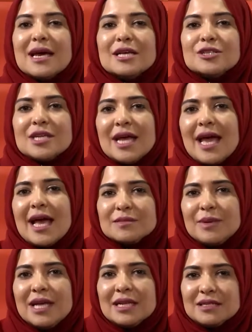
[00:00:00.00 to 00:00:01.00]
Today has
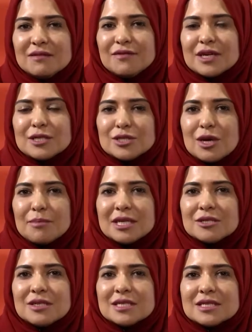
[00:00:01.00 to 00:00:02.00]
been a difficult topic
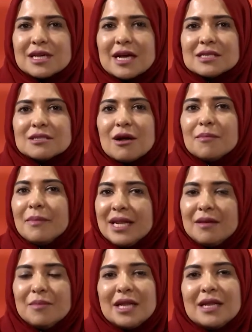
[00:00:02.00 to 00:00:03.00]
to discuss on many,
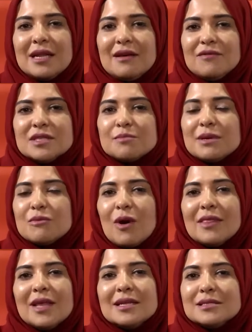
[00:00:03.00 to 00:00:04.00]
many levels, but
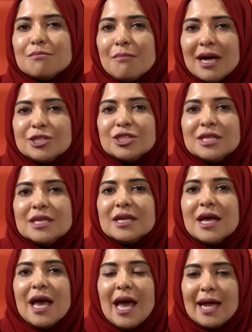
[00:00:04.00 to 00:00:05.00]
one that is much needed.
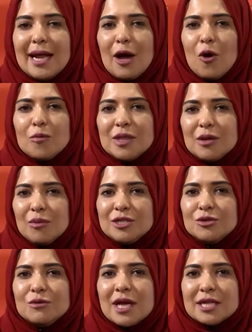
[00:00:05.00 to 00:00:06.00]
And I hope that we
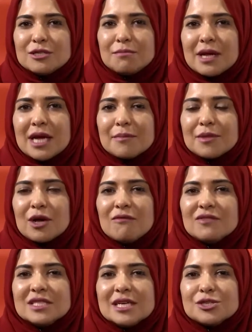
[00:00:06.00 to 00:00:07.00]
do get to pick up the
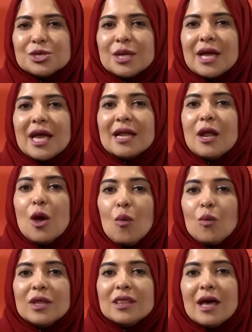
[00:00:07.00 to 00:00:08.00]
conversation again
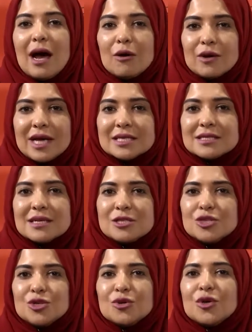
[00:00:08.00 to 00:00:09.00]
with our guests in
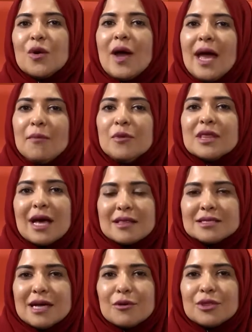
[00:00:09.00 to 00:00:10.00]
studio and with
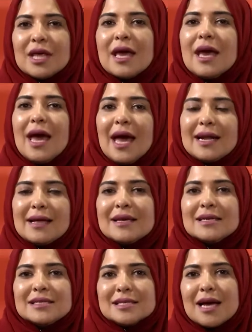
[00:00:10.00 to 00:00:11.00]
others out there. And I think
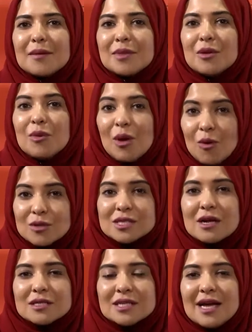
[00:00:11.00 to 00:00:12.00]
it's time that we all
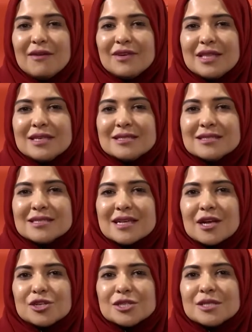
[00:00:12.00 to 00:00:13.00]
started having these
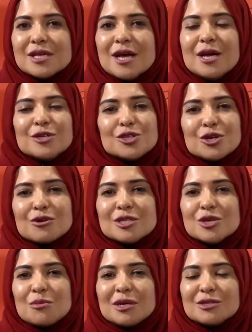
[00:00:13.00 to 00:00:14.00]
discussions. Shukran
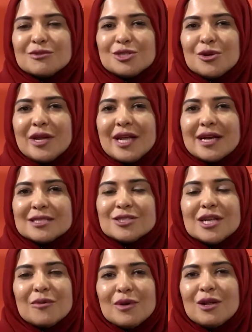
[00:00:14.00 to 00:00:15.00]
so much for joining us
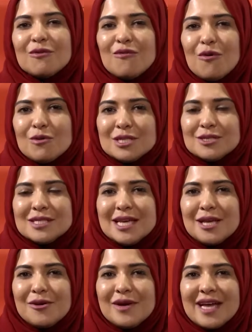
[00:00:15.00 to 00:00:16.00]
today. We look forward to
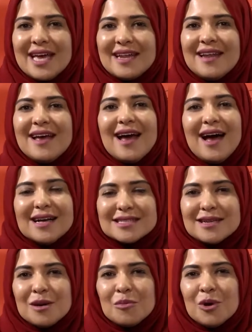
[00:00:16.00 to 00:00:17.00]
seeing you again.
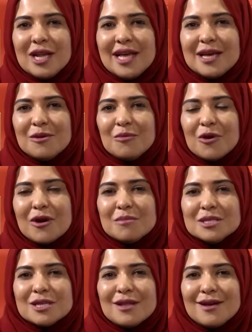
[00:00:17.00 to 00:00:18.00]
Assalamu alaikum wa
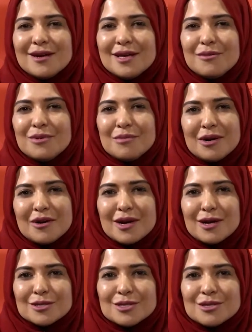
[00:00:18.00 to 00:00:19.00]
rahmatullahi wa
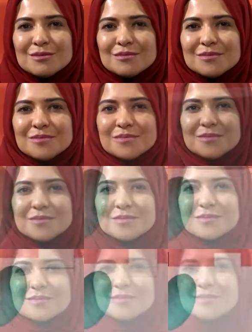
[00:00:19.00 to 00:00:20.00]
barakatuh.